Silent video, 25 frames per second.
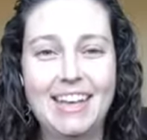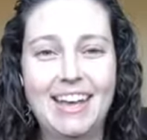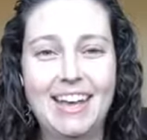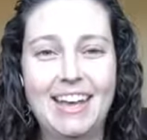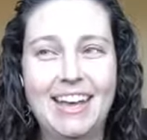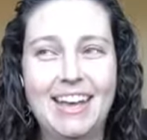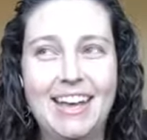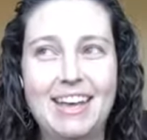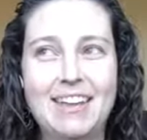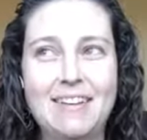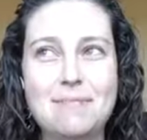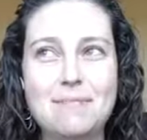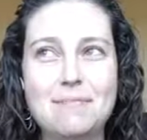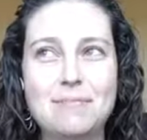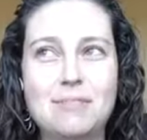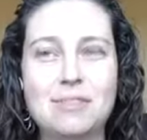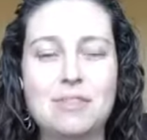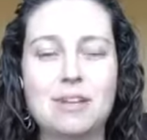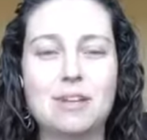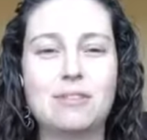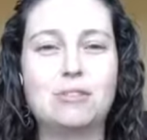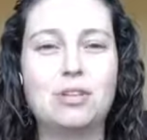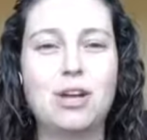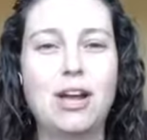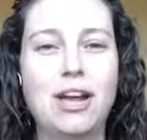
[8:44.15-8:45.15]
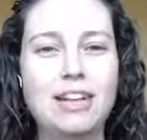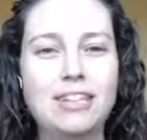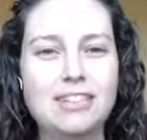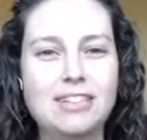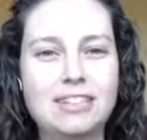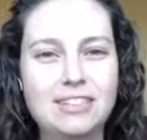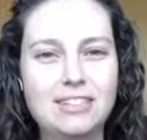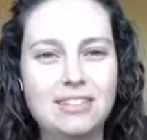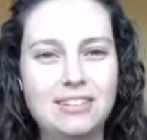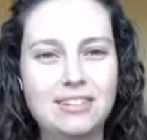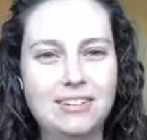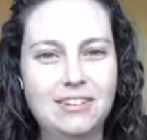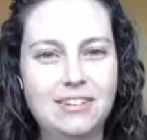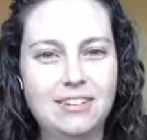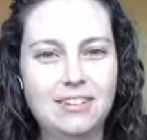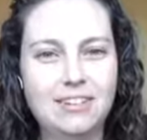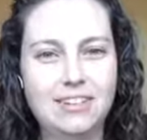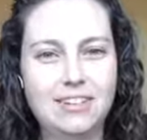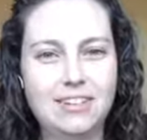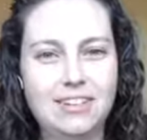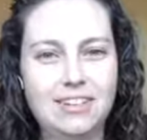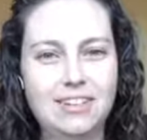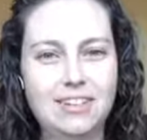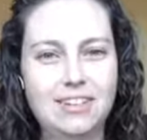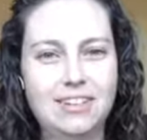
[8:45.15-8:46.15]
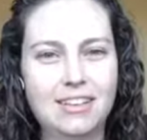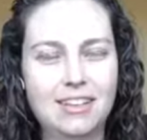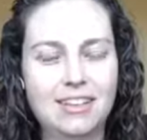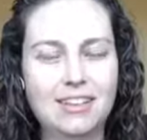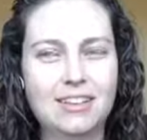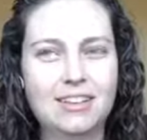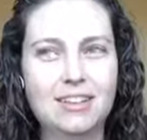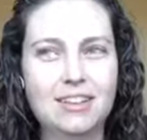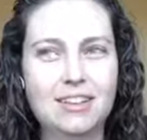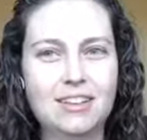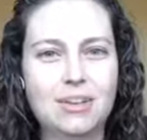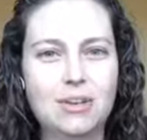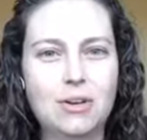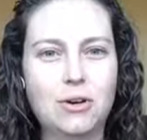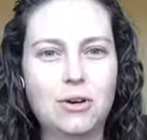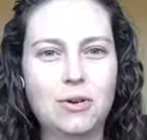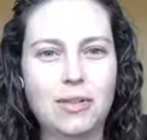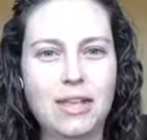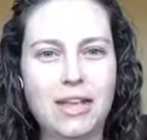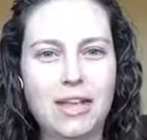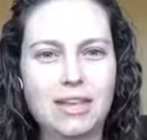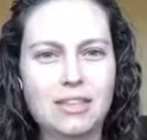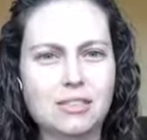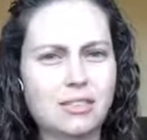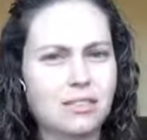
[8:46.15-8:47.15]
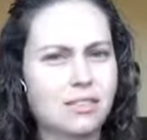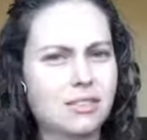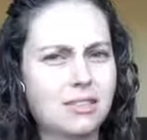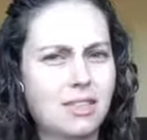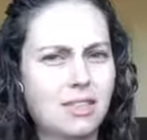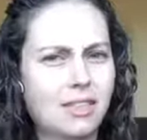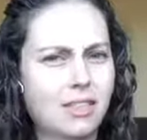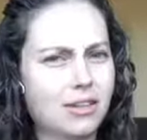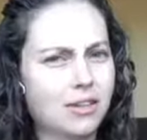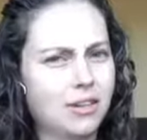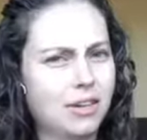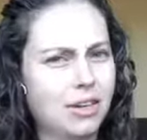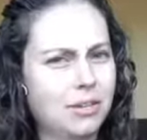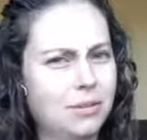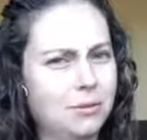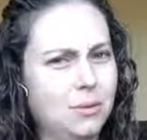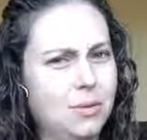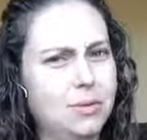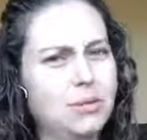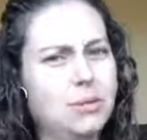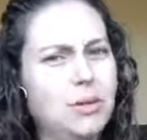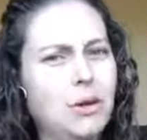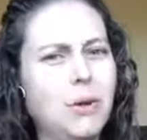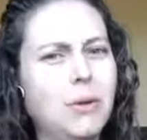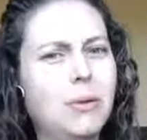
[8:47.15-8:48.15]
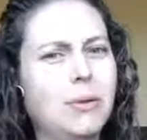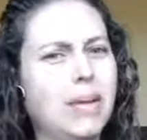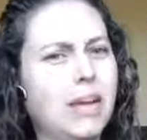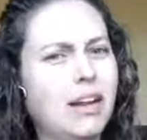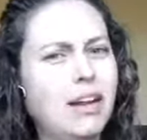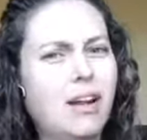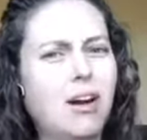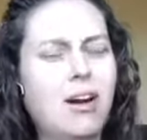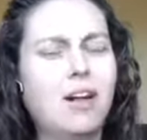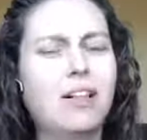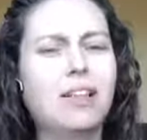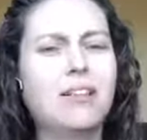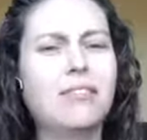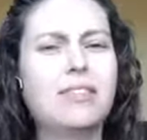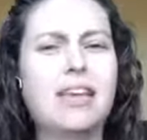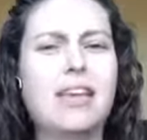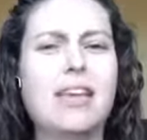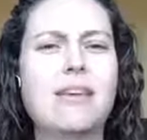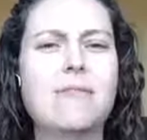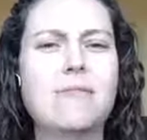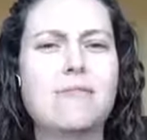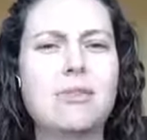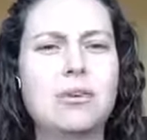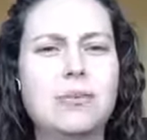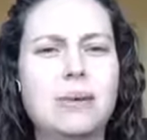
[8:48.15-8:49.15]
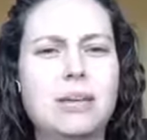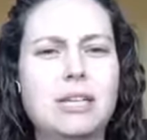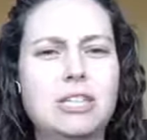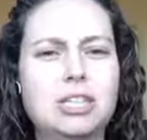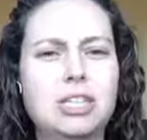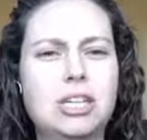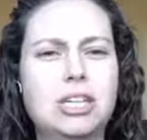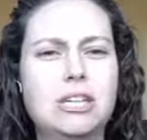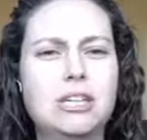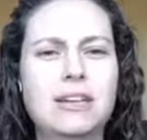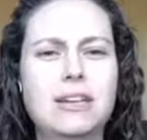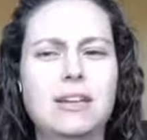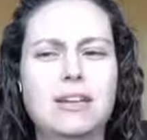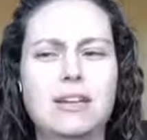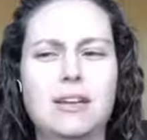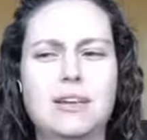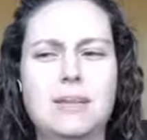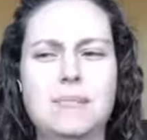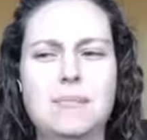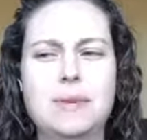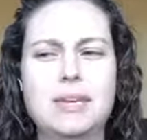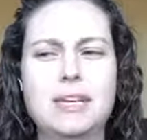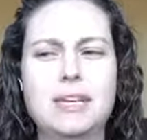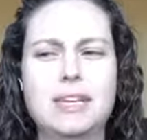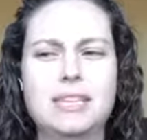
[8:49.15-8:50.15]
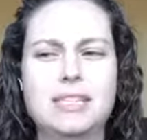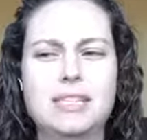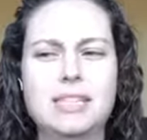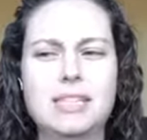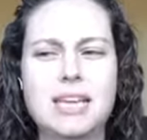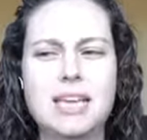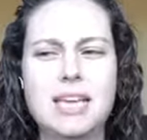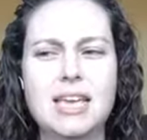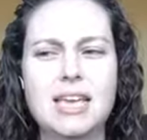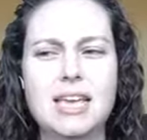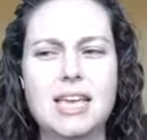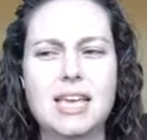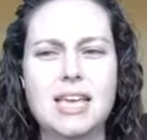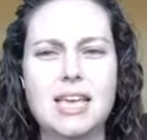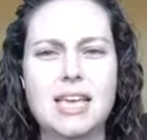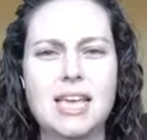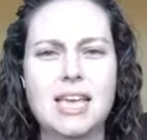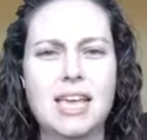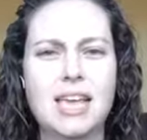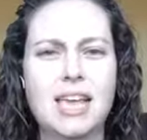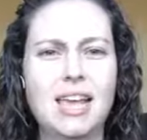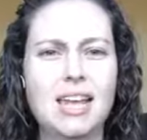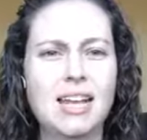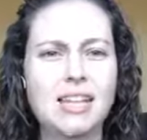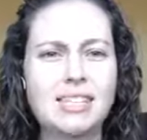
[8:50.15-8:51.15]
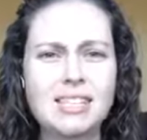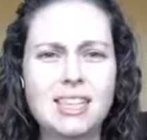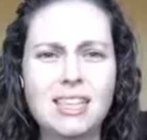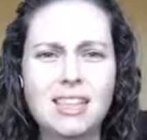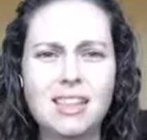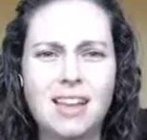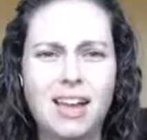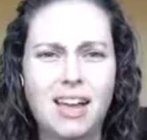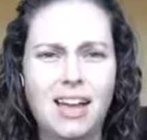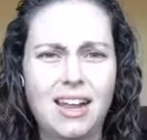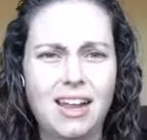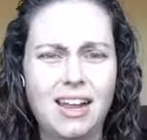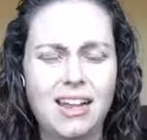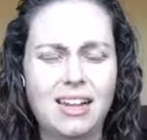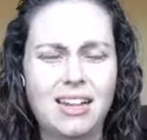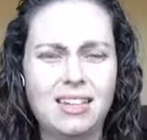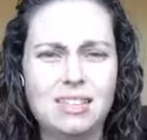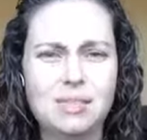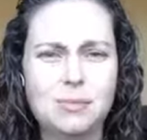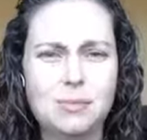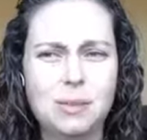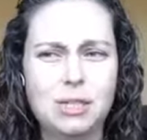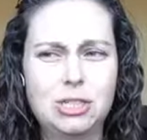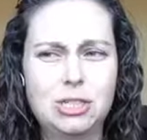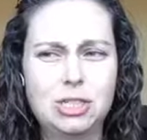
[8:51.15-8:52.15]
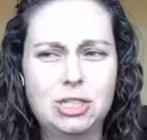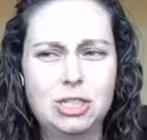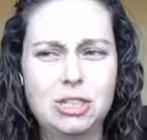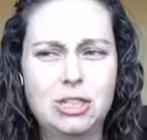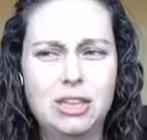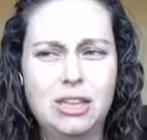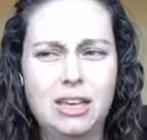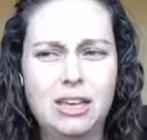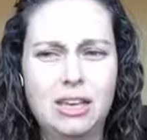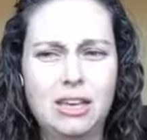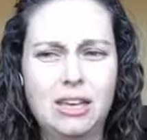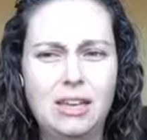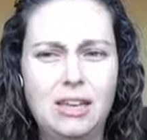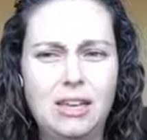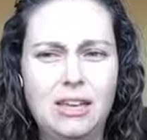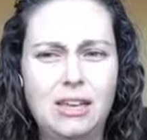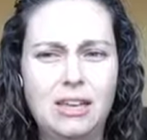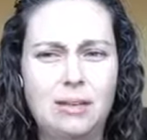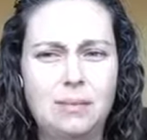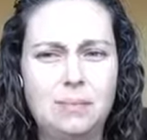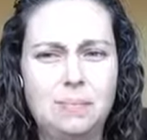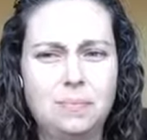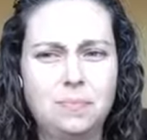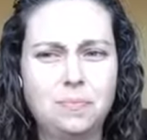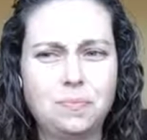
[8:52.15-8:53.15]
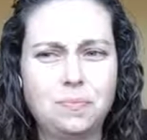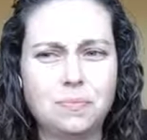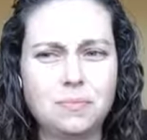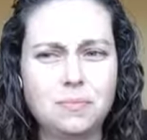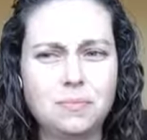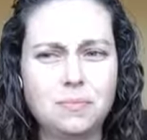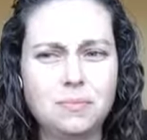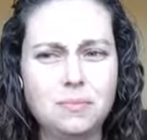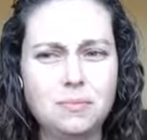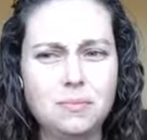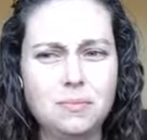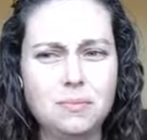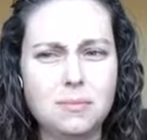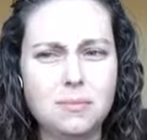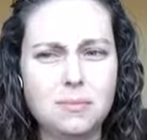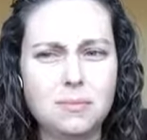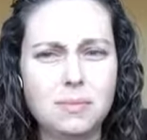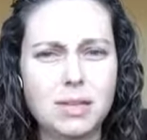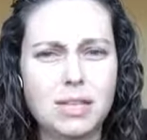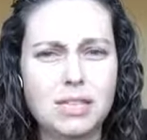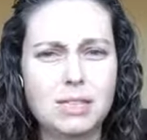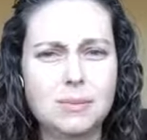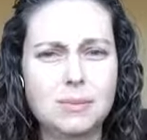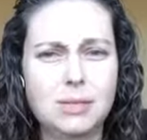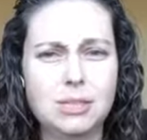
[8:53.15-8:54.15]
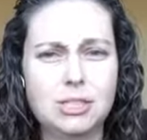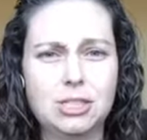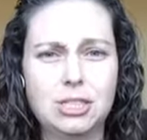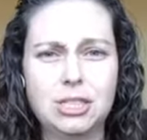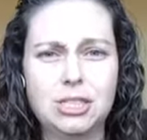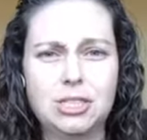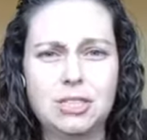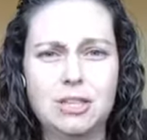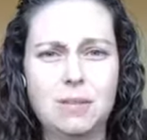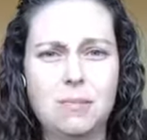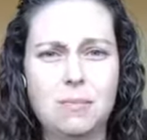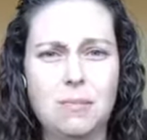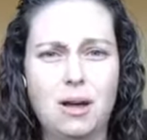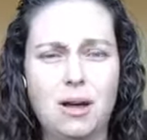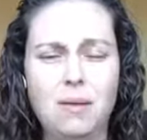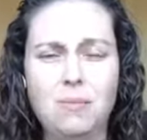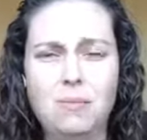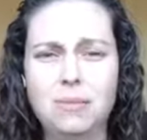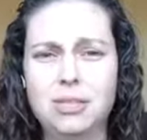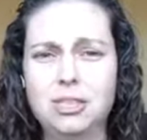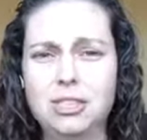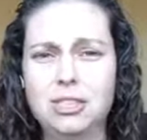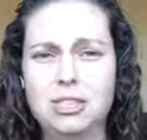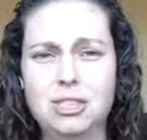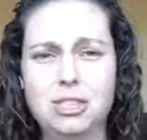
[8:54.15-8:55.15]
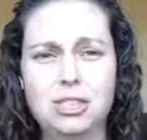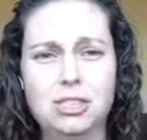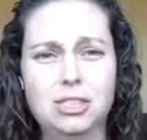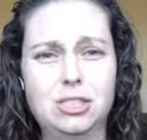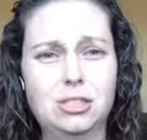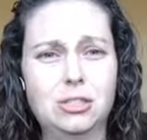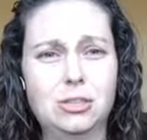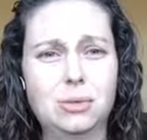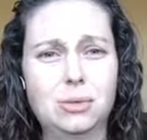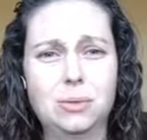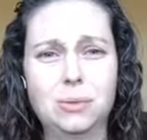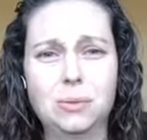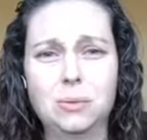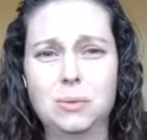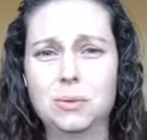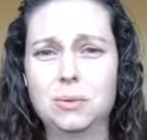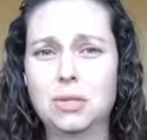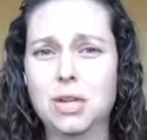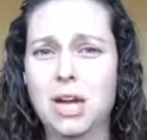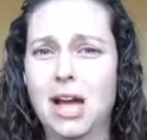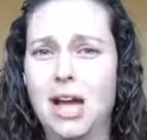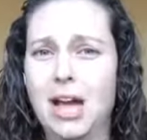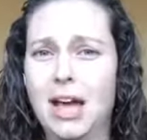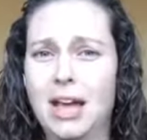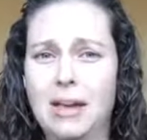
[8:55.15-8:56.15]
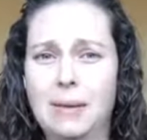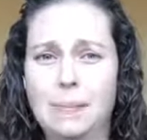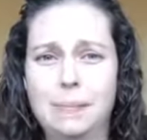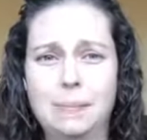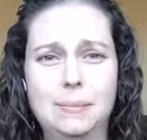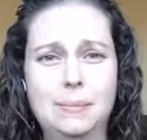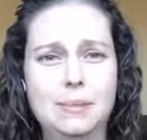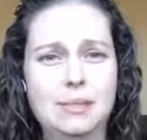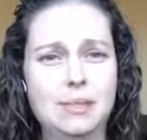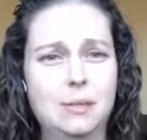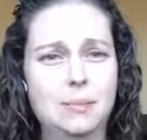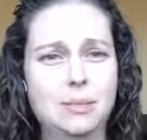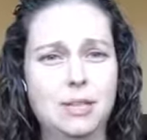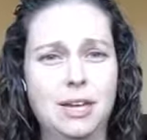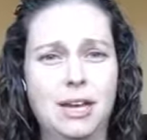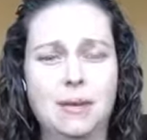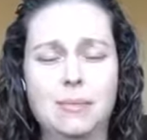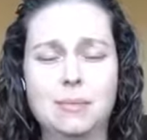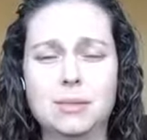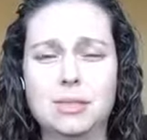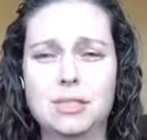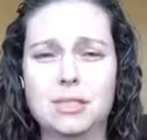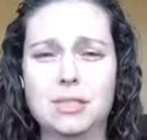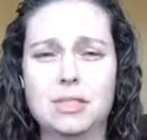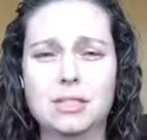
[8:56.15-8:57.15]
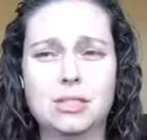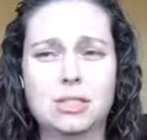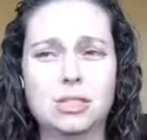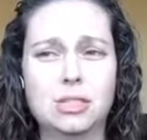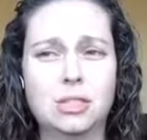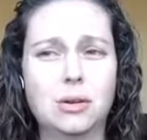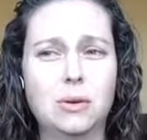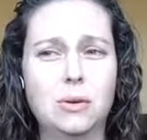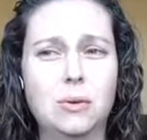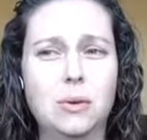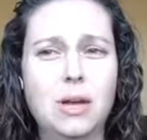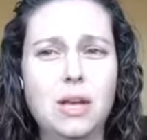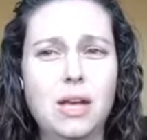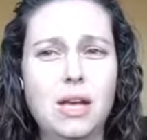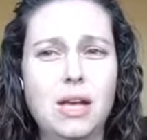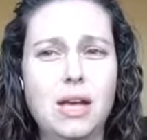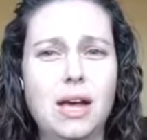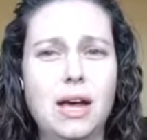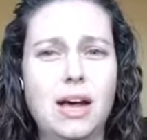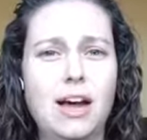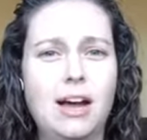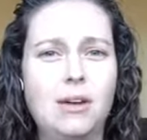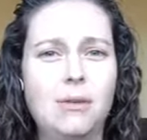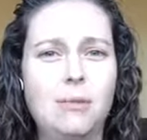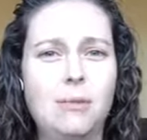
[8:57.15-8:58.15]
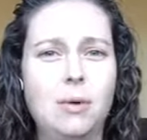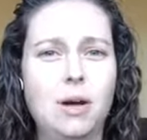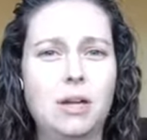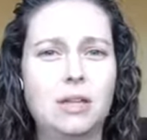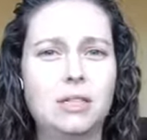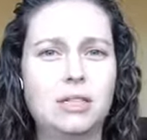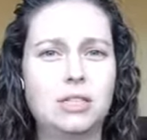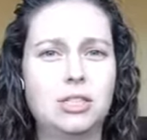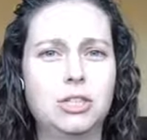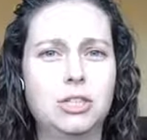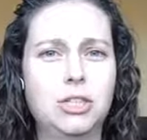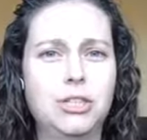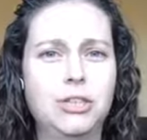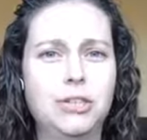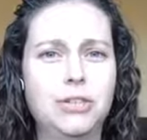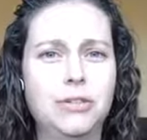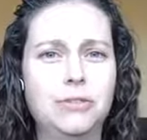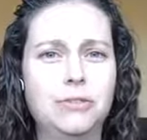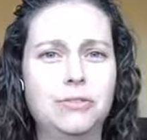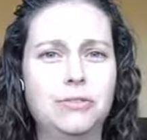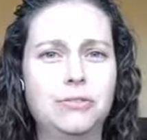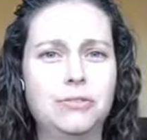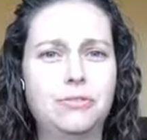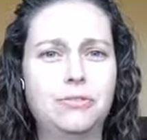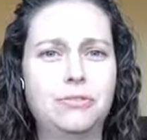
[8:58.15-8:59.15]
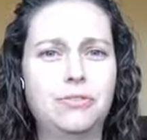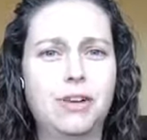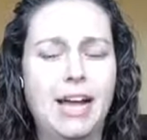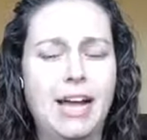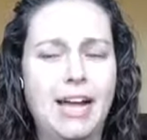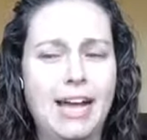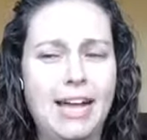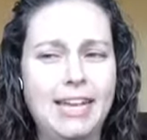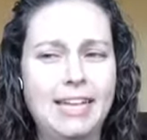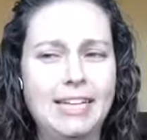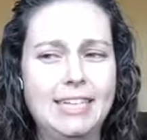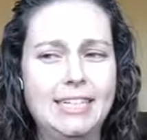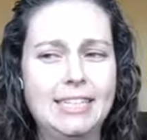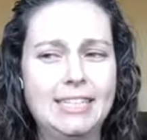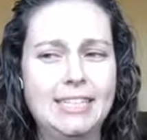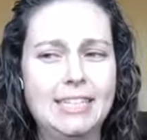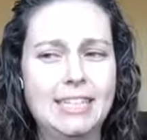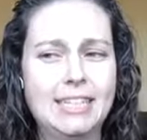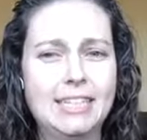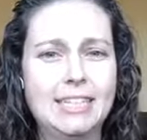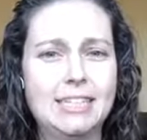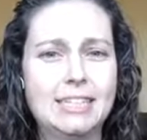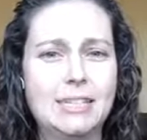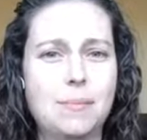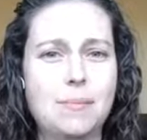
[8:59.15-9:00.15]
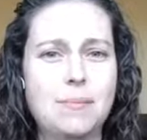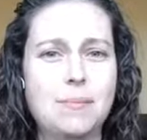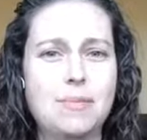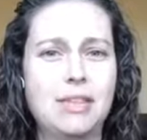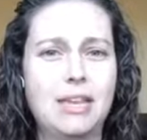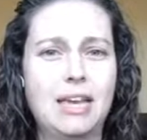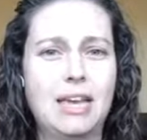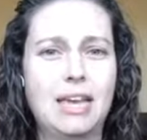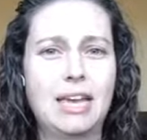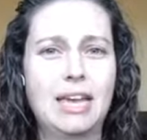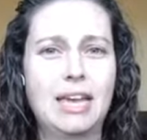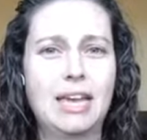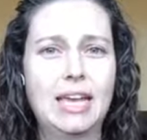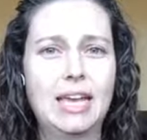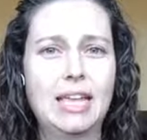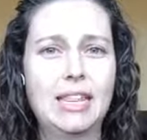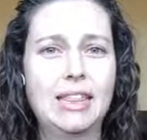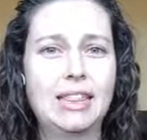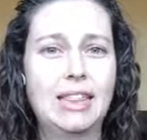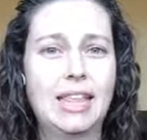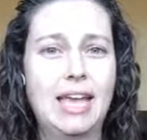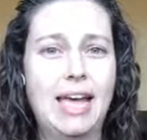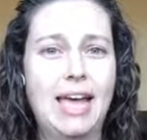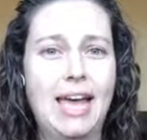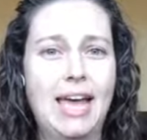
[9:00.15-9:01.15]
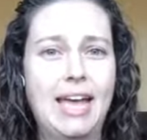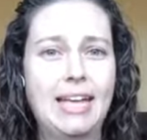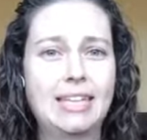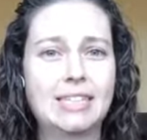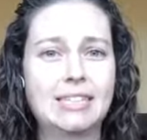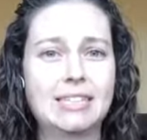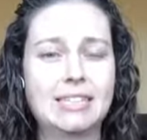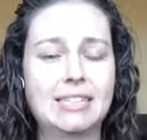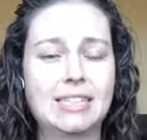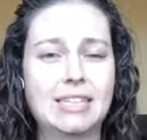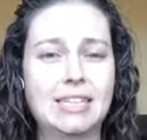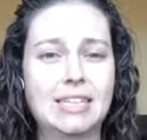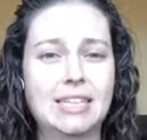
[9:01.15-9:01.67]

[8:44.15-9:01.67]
I'm trying to collate, is that the correct word? Collate all of the information, because it is a lot, and especially as a mom, there's just no time sometimes, and so I want to find something that